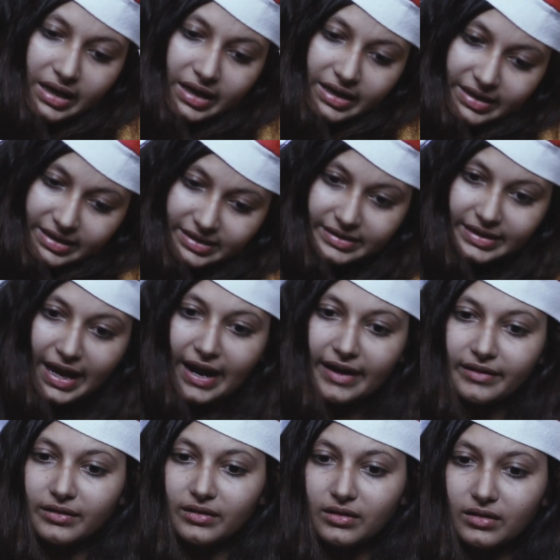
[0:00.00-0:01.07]
It's that
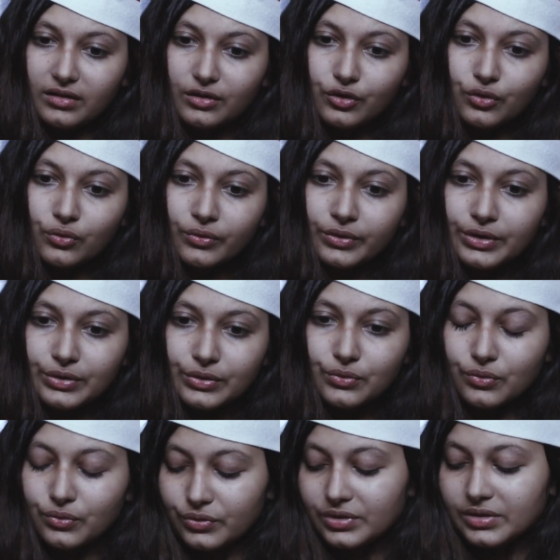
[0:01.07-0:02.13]
to
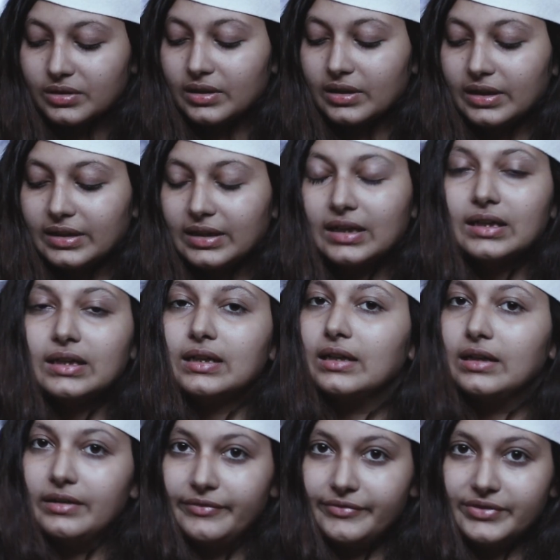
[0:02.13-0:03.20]
use the
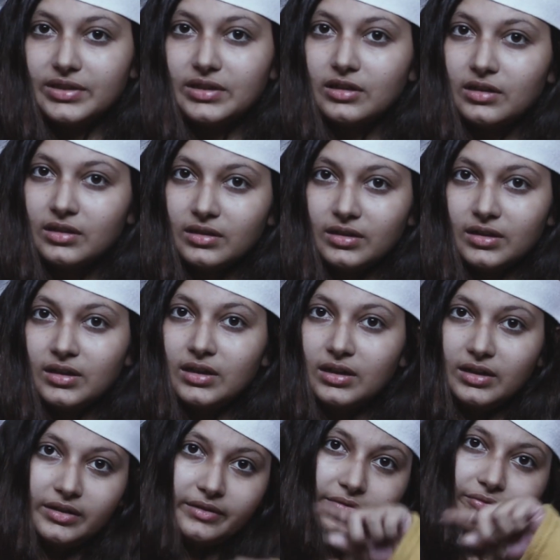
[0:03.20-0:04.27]
curves, the
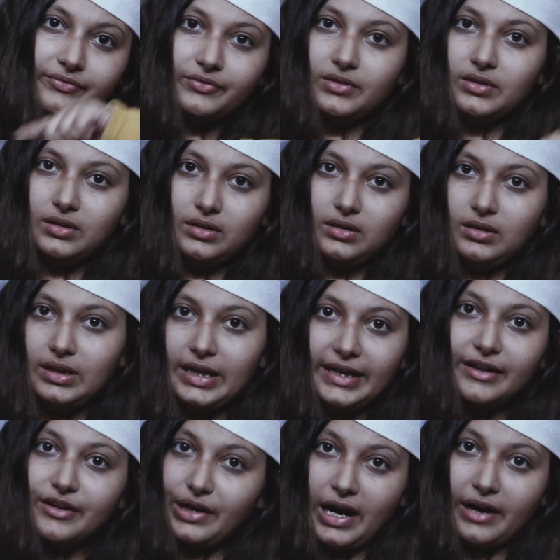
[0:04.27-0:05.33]
curve like
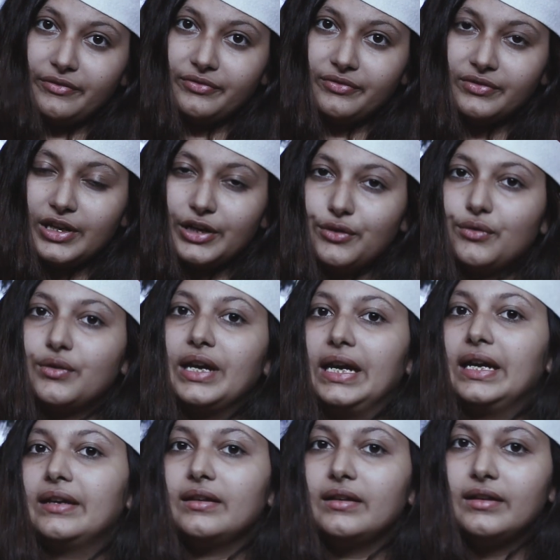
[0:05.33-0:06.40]
graph that you get
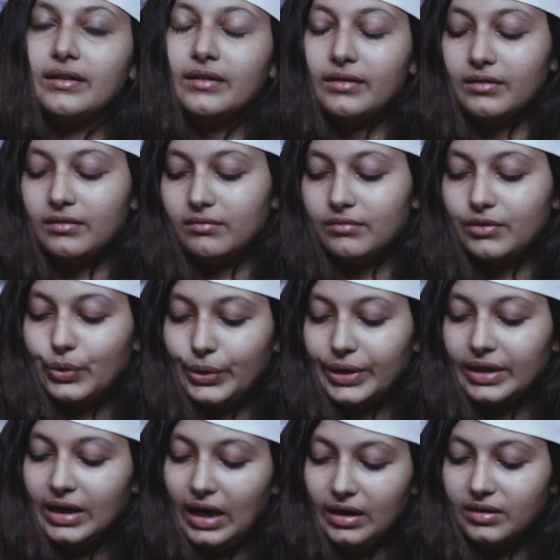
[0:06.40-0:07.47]
in doing
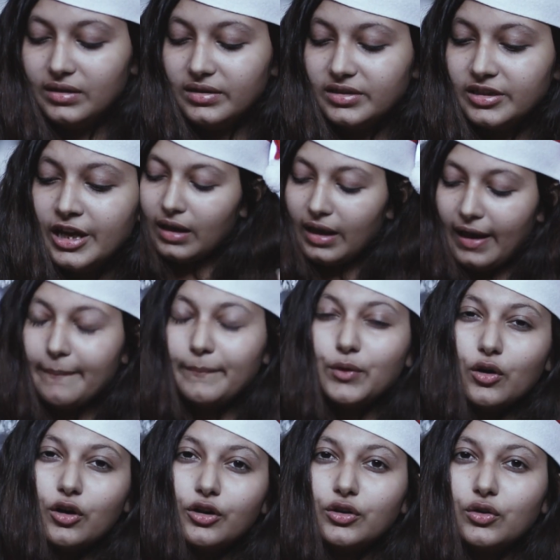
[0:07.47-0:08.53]
colors. I'm
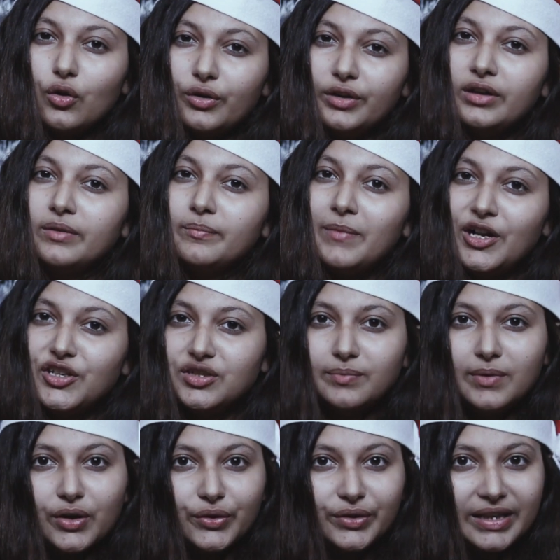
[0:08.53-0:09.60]
not talking much
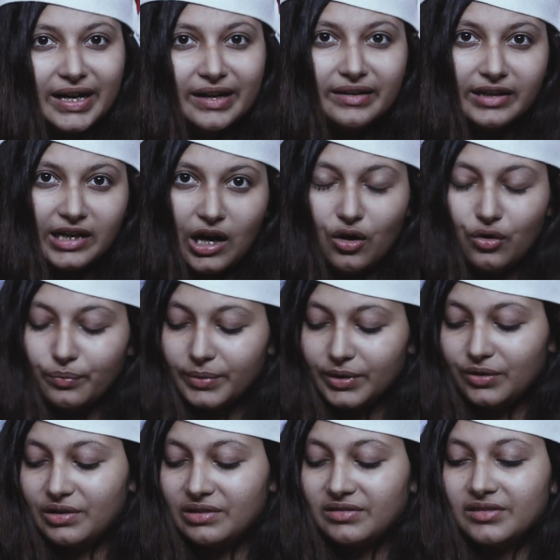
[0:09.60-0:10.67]
about that now
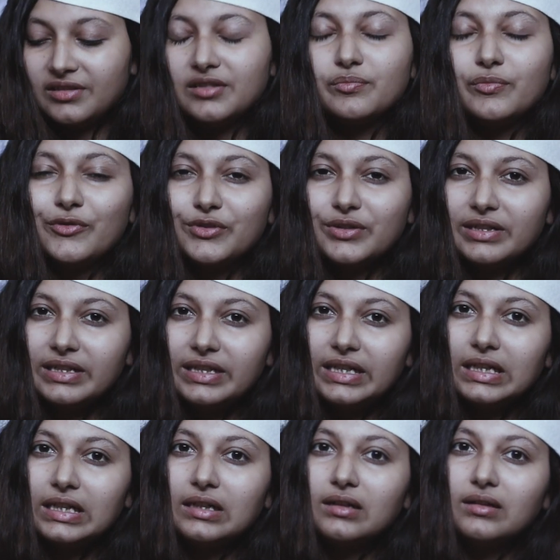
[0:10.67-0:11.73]
because this is mostly
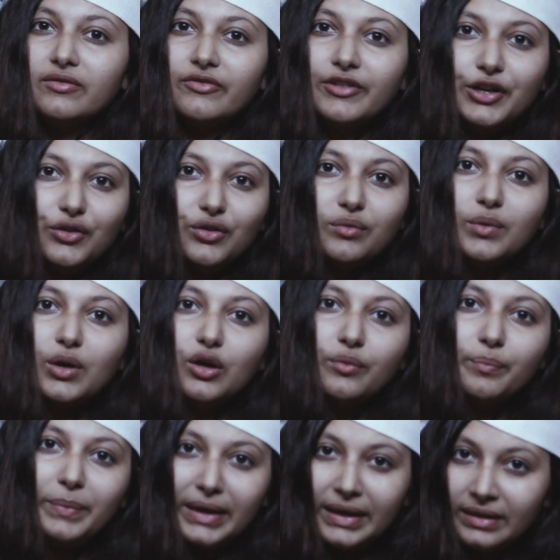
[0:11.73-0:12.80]
a video about
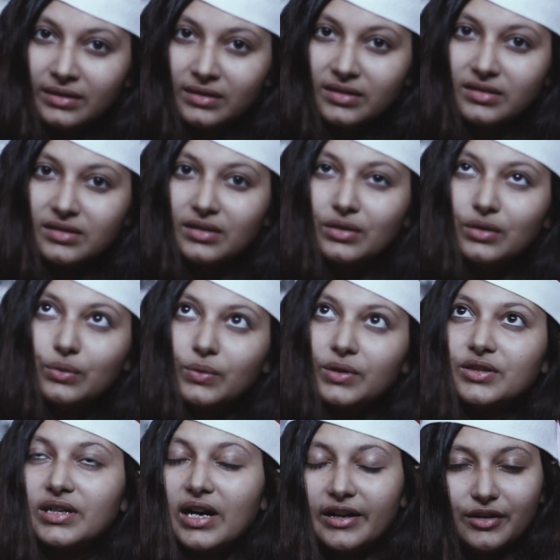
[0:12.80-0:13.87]
beginners who are
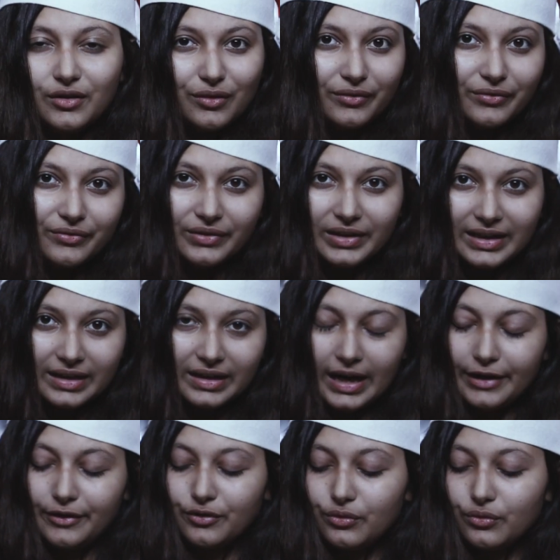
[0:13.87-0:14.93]
starting off in
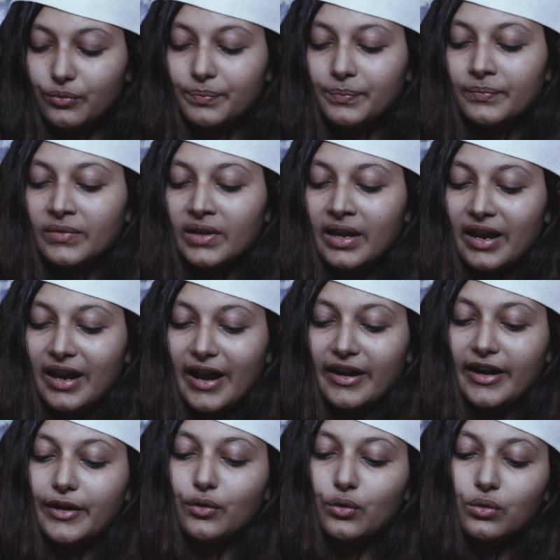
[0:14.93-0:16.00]
Lightroom, and I
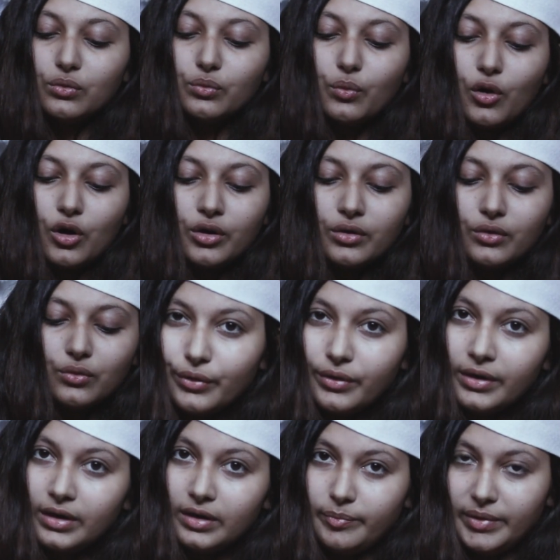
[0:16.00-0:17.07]
don't want to
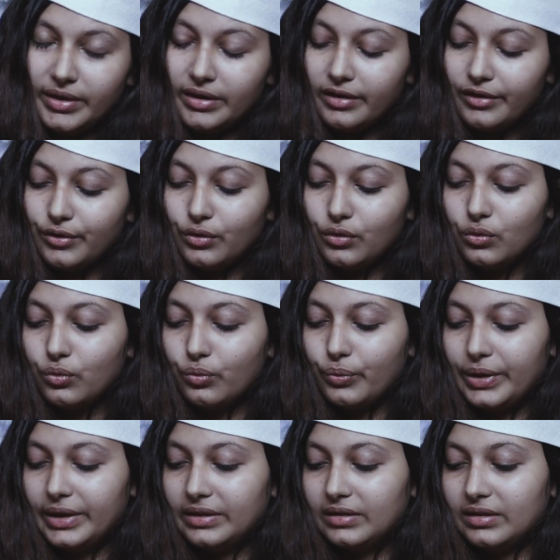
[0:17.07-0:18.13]
intimidate you
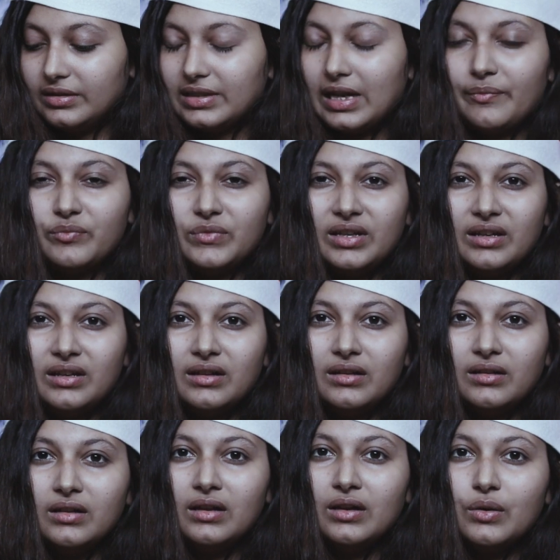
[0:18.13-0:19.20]
with something
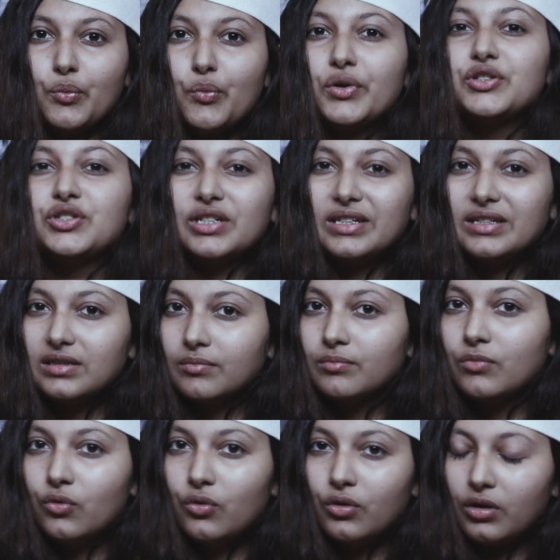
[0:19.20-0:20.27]
which is
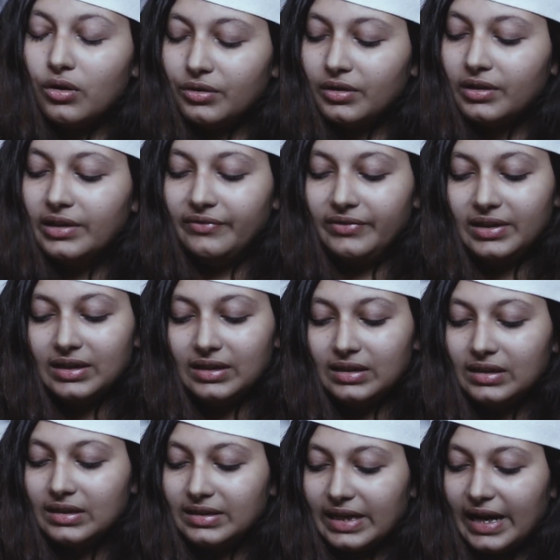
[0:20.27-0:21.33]
more on the difficult
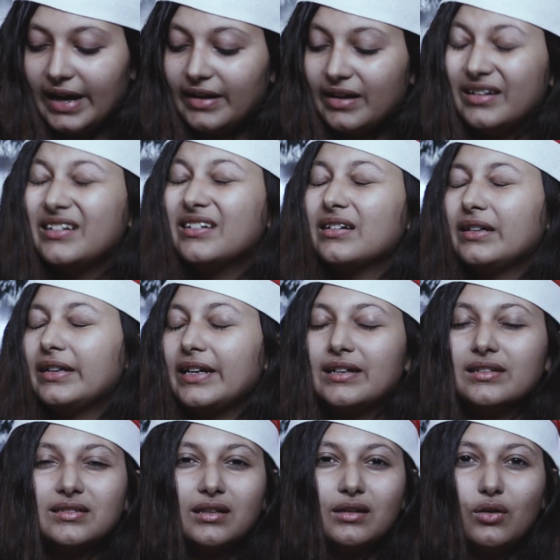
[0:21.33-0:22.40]
side and it takes
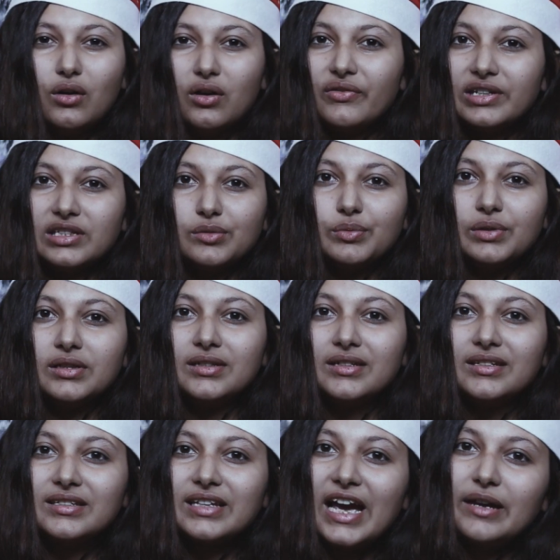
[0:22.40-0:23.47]
a lot of experience.
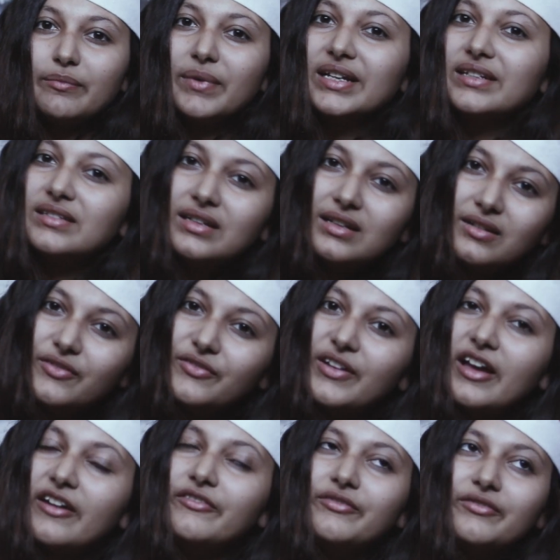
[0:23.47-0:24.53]
I myself
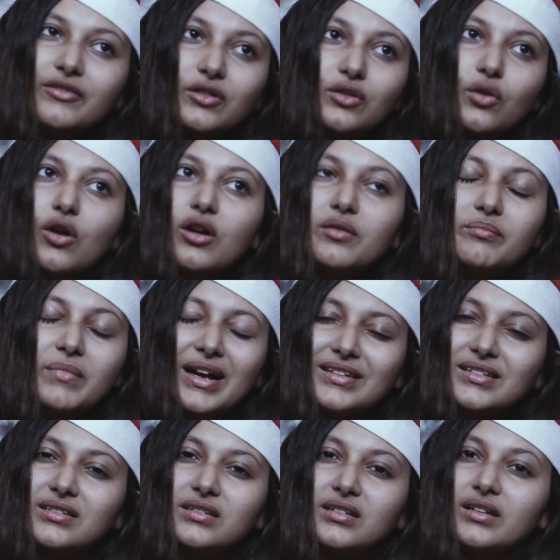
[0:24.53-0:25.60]
have not
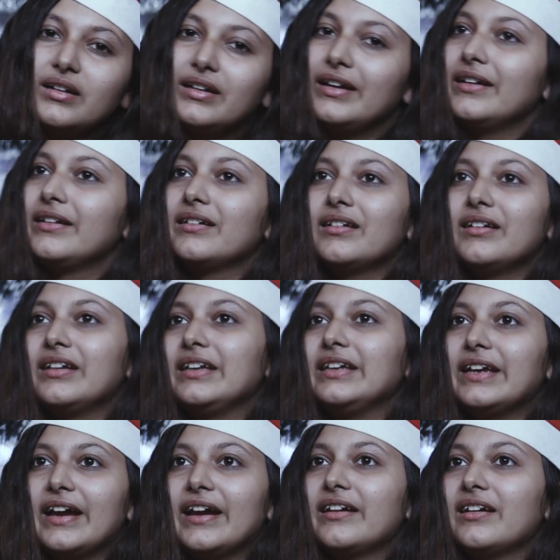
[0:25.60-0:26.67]
mastered it yet.